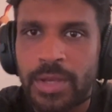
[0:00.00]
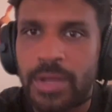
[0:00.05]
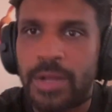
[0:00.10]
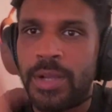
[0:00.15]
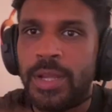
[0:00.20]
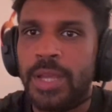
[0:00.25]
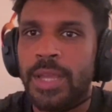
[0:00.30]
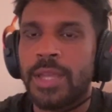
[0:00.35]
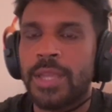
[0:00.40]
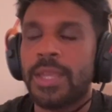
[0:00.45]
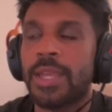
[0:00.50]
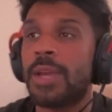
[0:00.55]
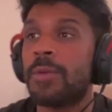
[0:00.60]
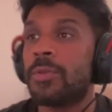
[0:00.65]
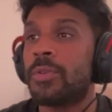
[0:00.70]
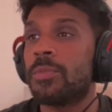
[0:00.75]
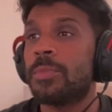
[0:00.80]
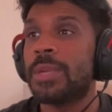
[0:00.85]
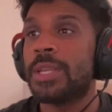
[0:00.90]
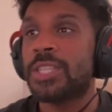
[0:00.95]
Okay, yeah,
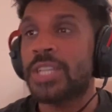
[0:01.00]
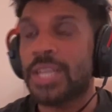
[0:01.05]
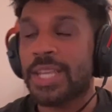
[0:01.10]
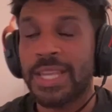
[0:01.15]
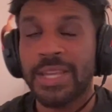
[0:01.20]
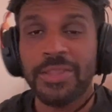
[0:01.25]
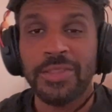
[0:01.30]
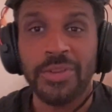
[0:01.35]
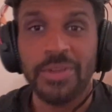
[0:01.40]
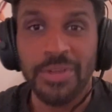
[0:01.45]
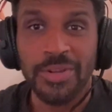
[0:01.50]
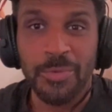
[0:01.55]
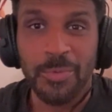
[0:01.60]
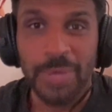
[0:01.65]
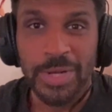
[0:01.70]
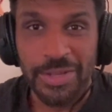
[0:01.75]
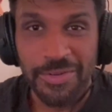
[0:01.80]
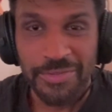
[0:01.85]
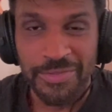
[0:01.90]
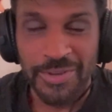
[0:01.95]
we're going to be checking out the
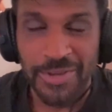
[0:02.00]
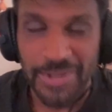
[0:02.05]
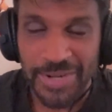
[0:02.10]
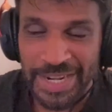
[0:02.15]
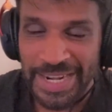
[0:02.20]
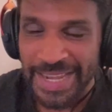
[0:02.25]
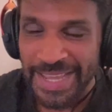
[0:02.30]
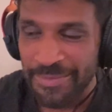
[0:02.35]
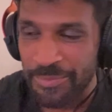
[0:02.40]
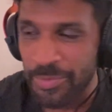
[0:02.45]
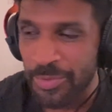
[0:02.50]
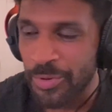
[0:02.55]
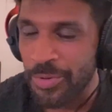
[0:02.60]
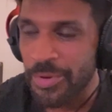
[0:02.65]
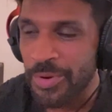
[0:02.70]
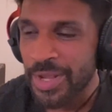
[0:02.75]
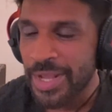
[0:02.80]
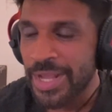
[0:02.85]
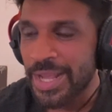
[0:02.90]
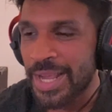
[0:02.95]
winner of the Hololive
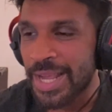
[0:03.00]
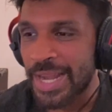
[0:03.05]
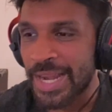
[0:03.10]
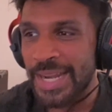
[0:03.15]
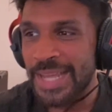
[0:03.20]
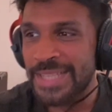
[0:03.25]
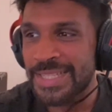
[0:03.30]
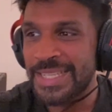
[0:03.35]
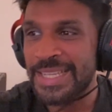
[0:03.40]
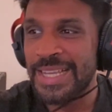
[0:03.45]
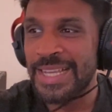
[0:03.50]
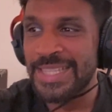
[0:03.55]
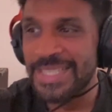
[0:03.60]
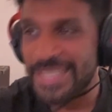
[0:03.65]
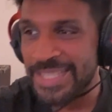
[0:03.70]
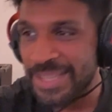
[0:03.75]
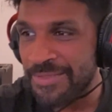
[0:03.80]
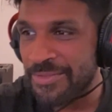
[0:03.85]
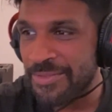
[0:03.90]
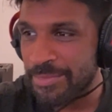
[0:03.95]
poll, and as you can
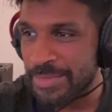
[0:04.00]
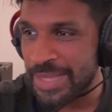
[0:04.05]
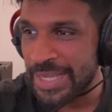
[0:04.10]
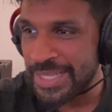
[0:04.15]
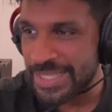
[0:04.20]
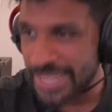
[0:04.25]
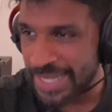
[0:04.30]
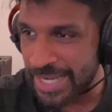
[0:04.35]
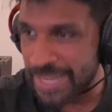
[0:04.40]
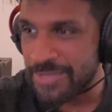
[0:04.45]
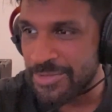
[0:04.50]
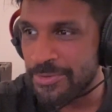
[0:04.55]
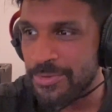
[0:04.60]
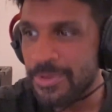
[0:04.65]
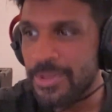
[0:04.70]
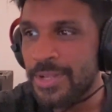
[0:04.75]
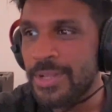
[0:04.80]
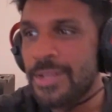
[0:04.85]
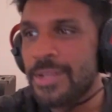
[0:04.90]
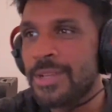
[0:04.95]
see from the title,